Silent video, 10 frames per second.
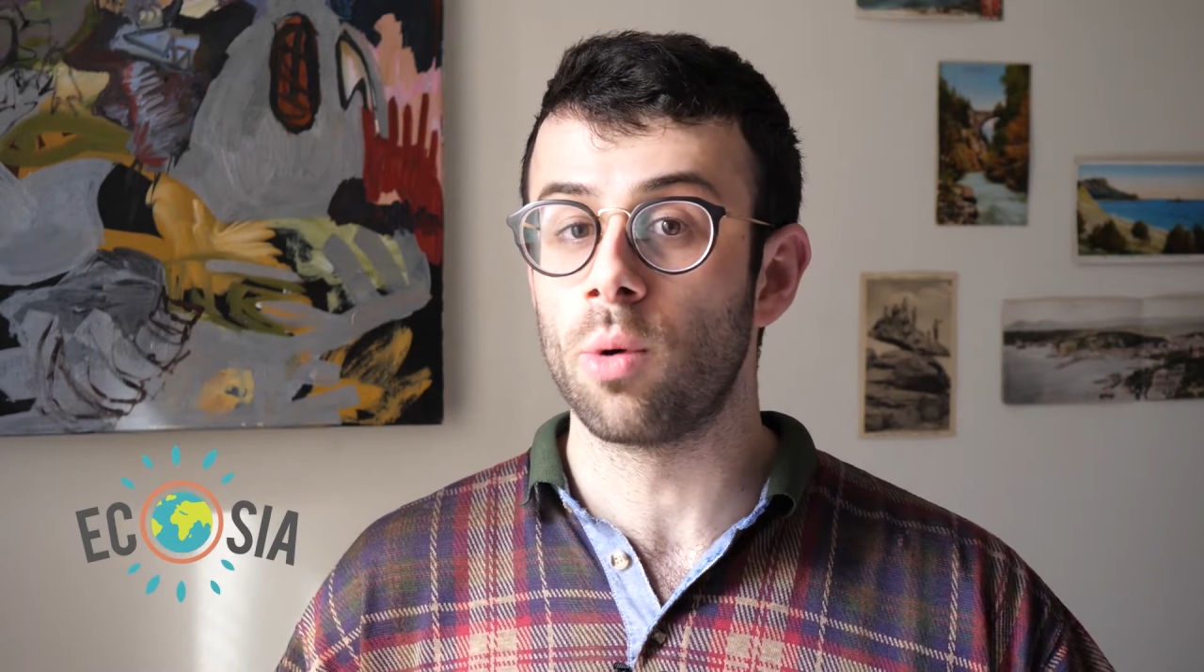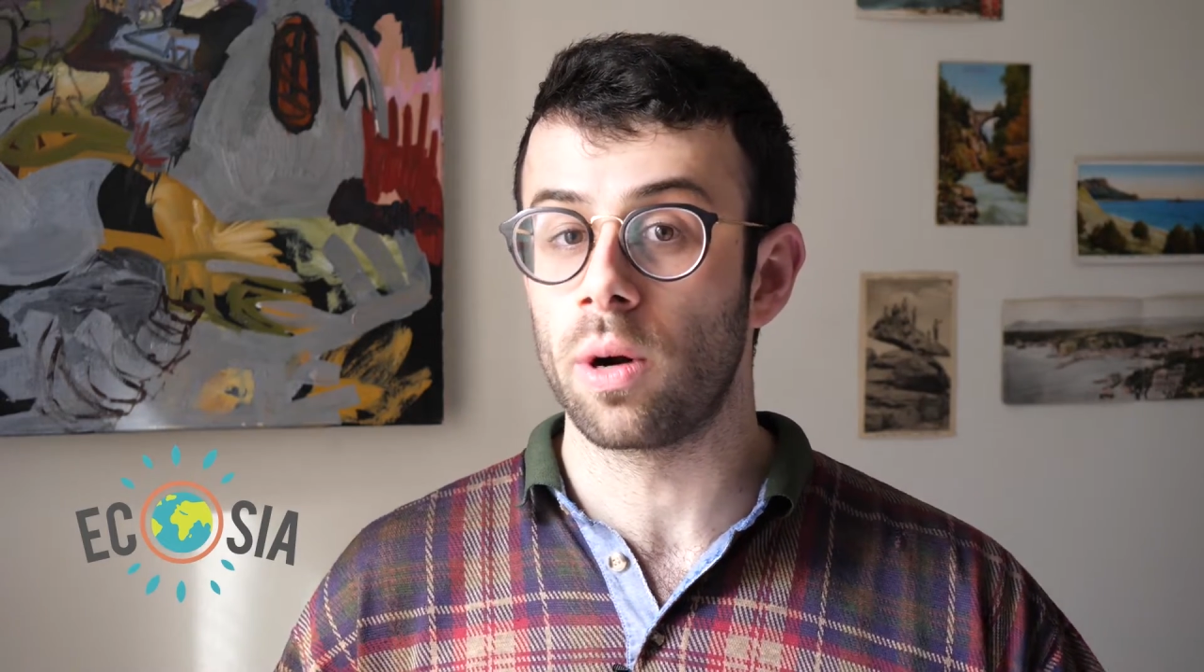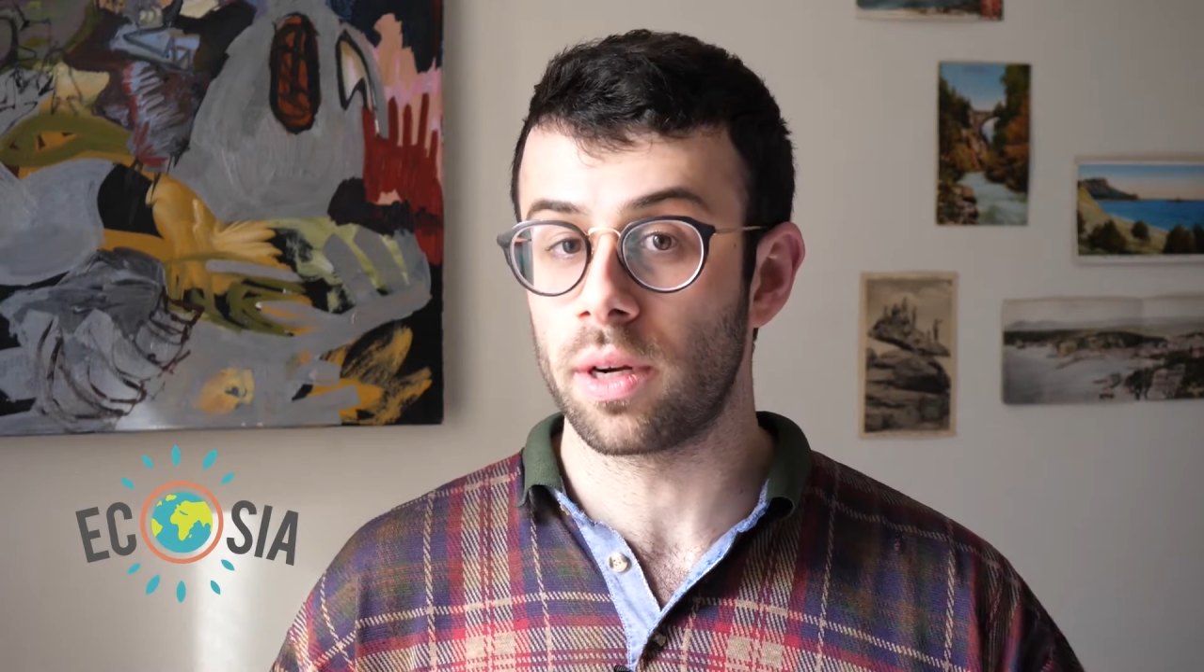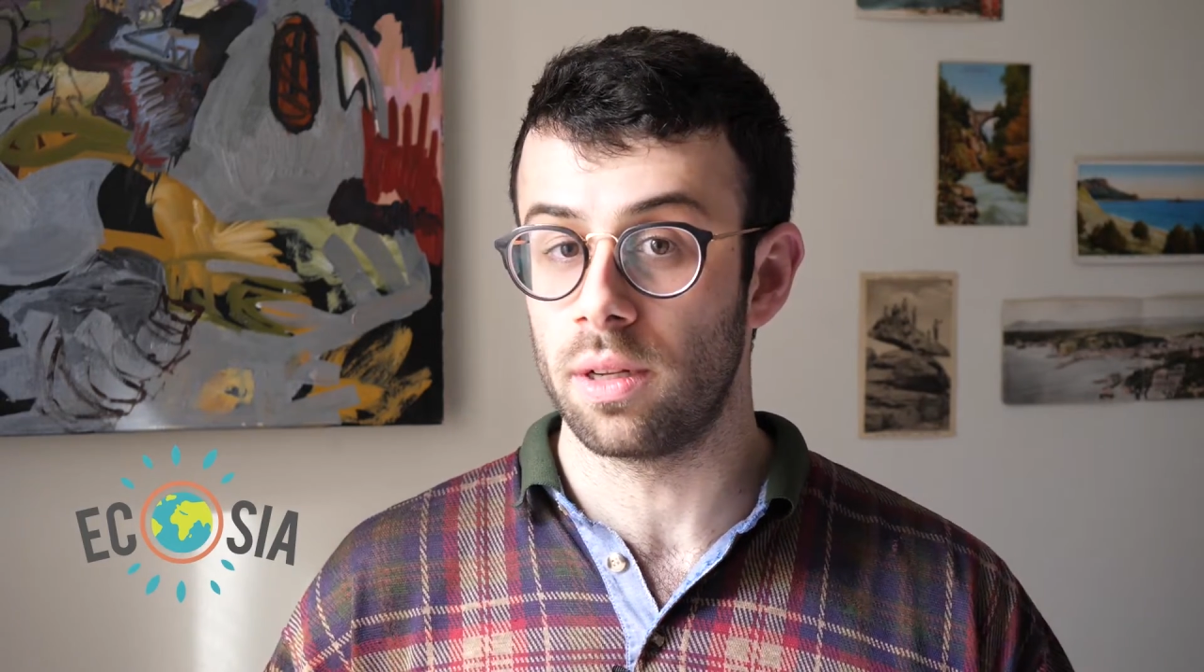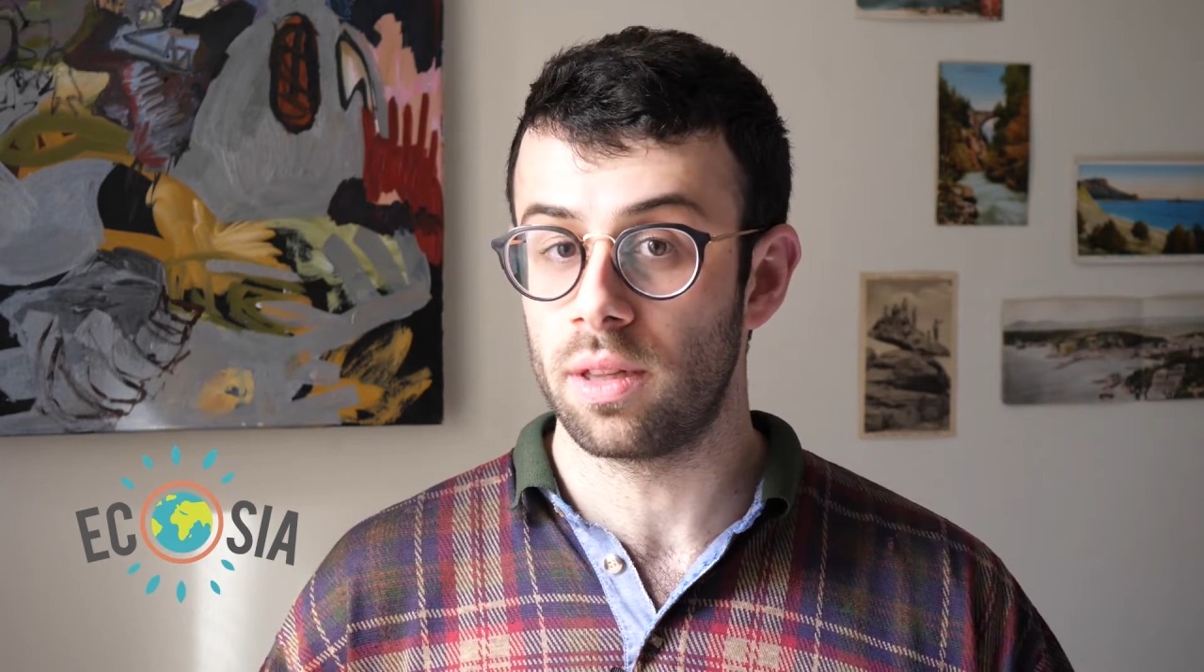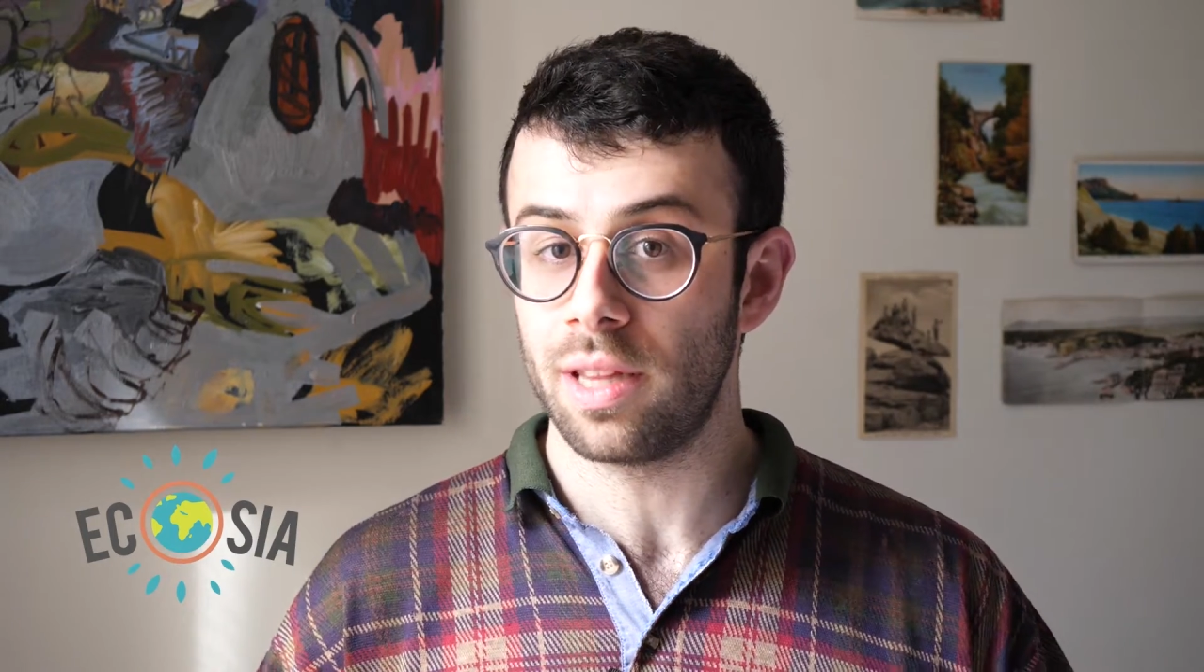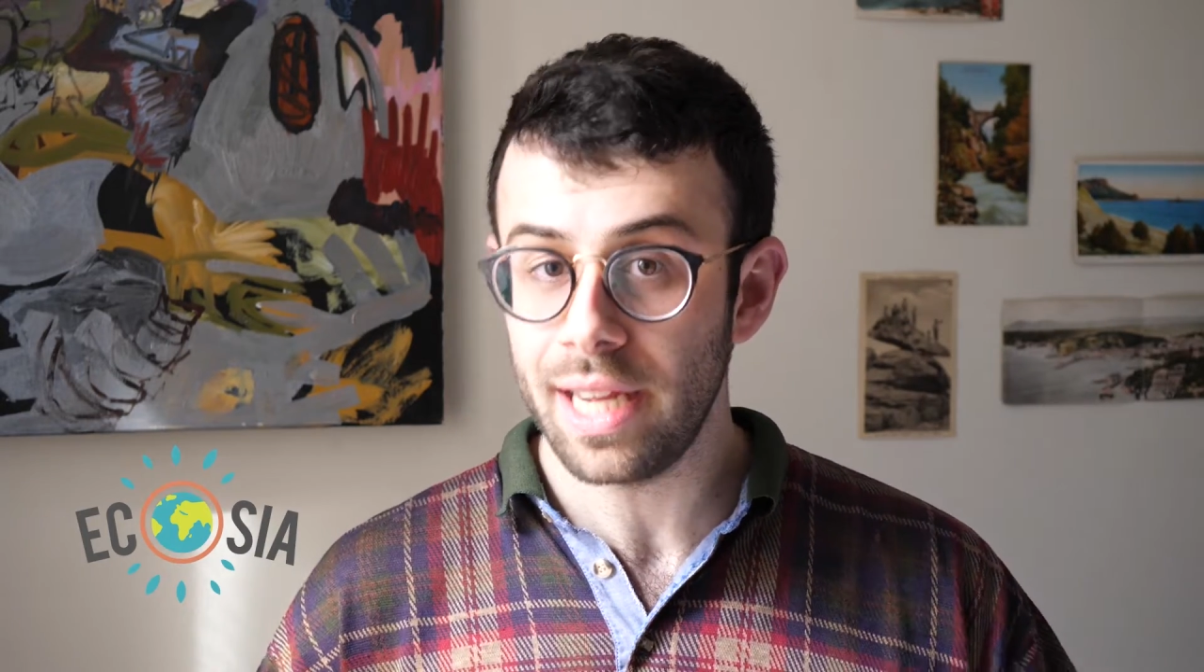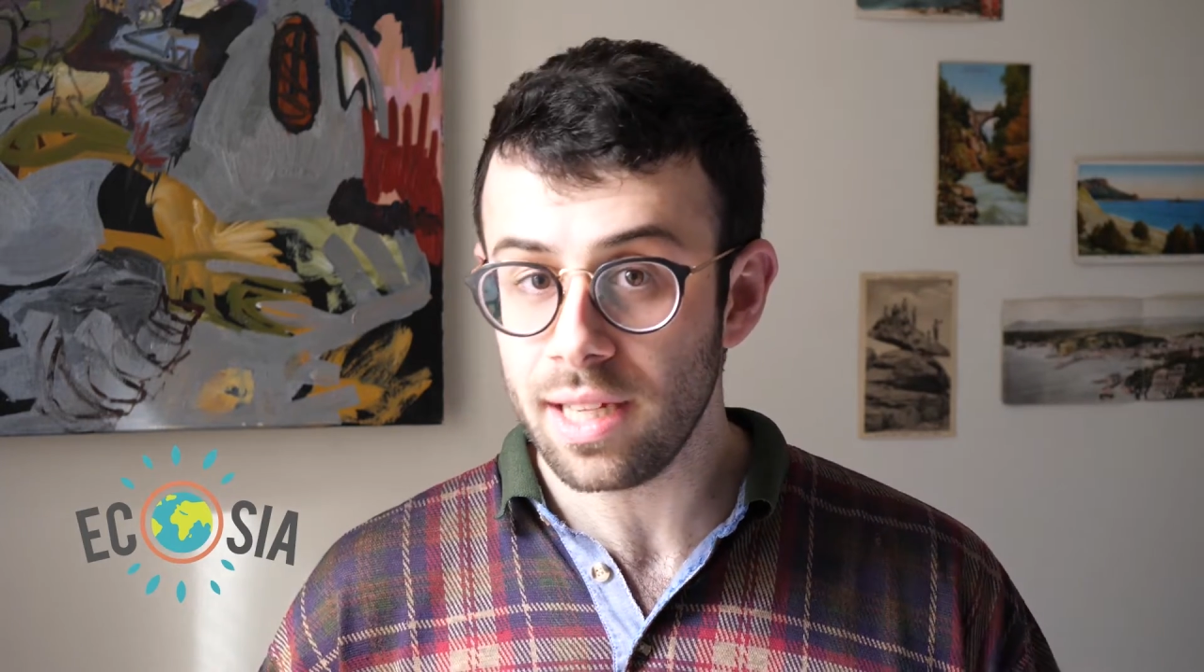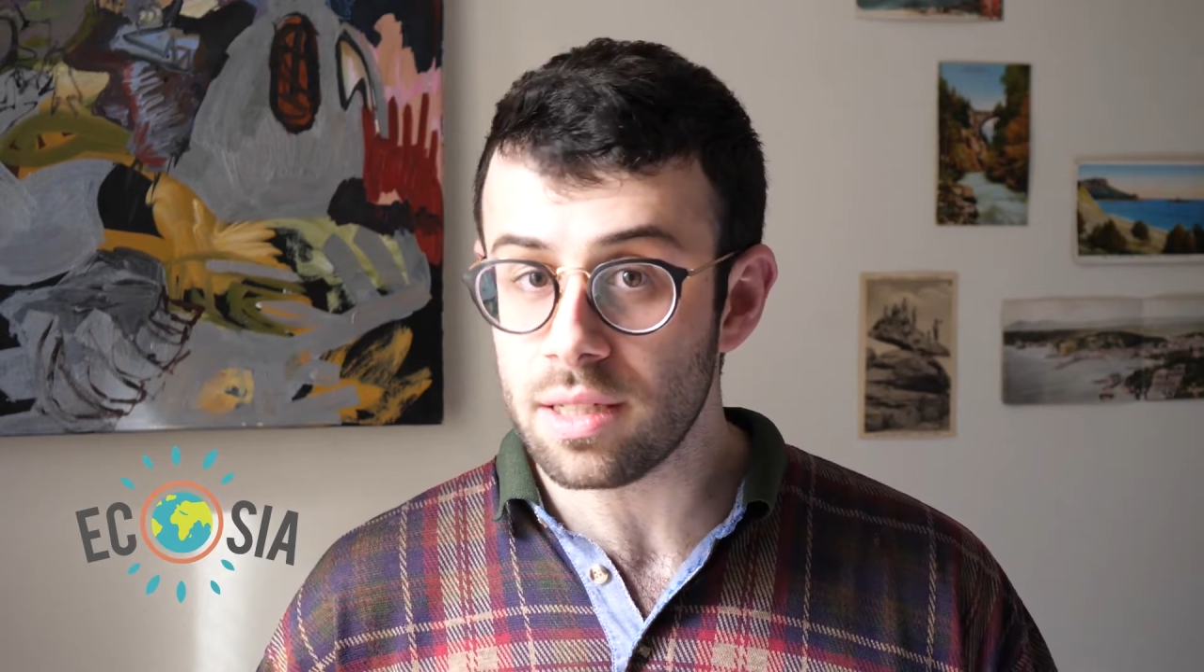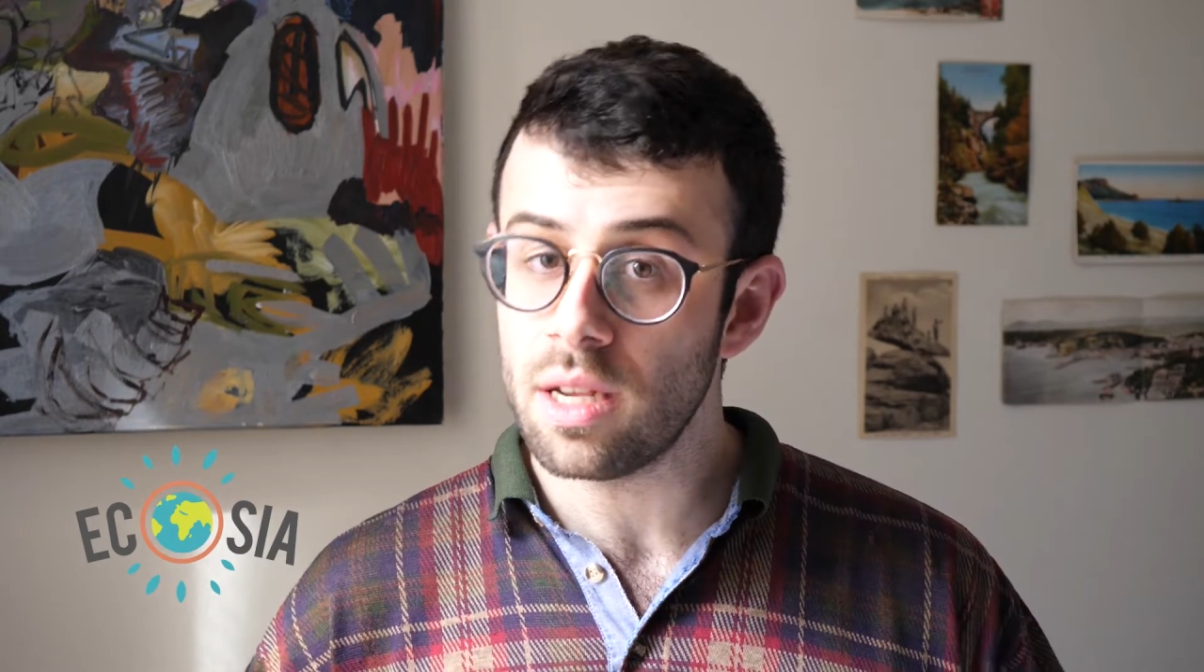more good
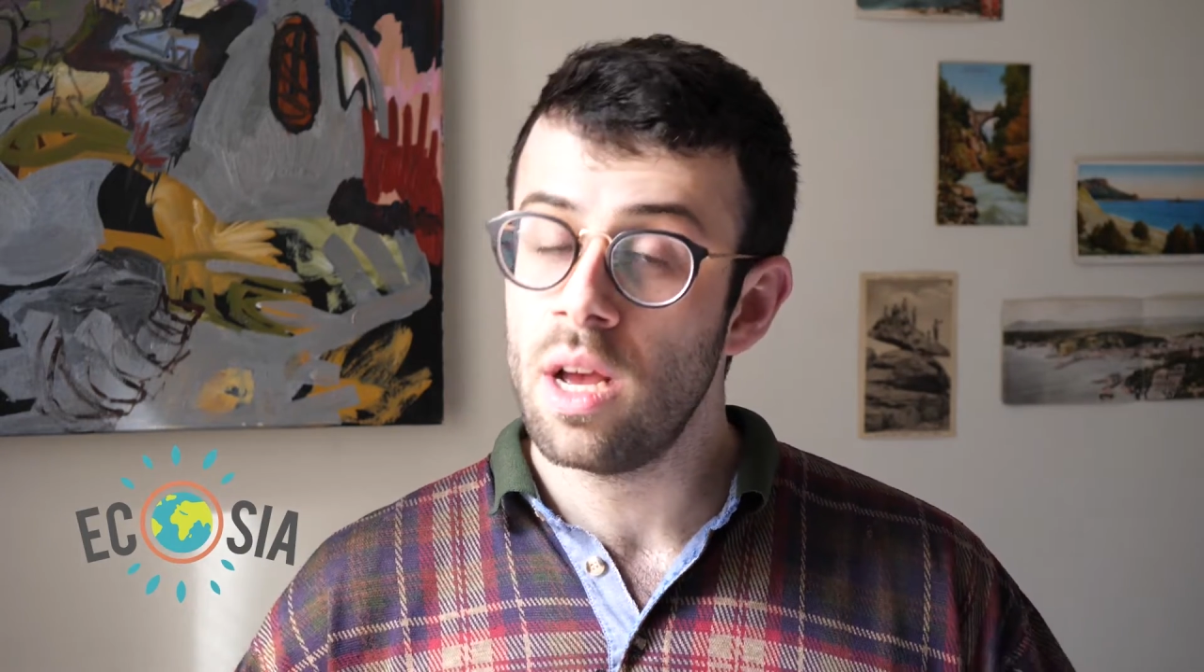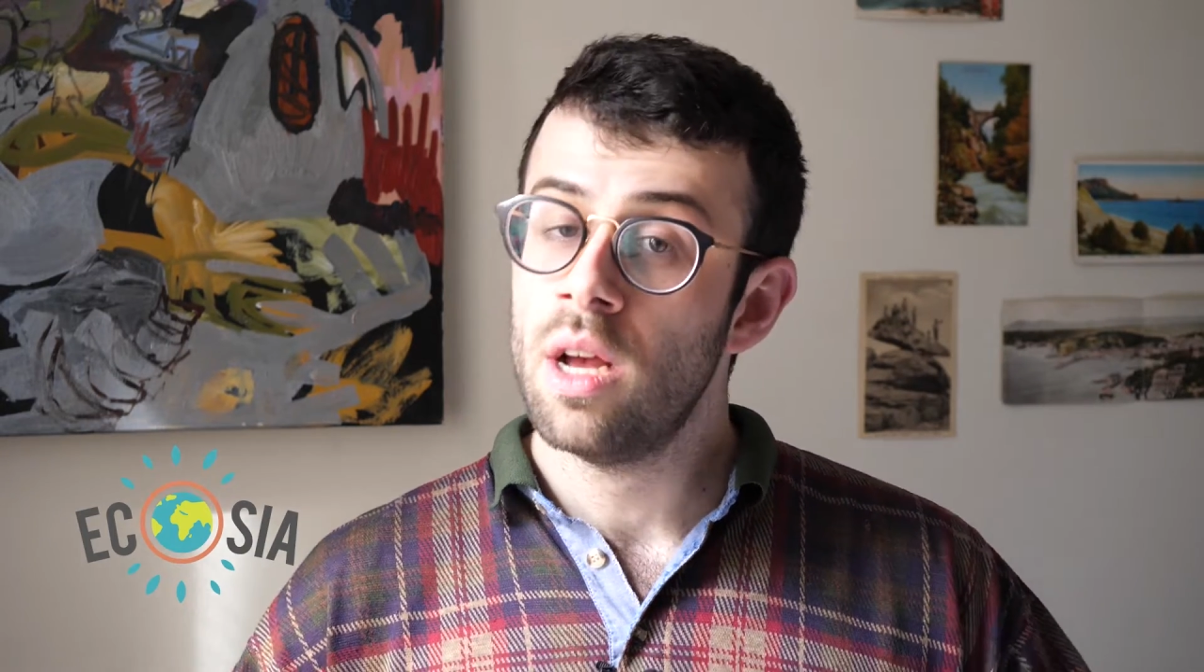things.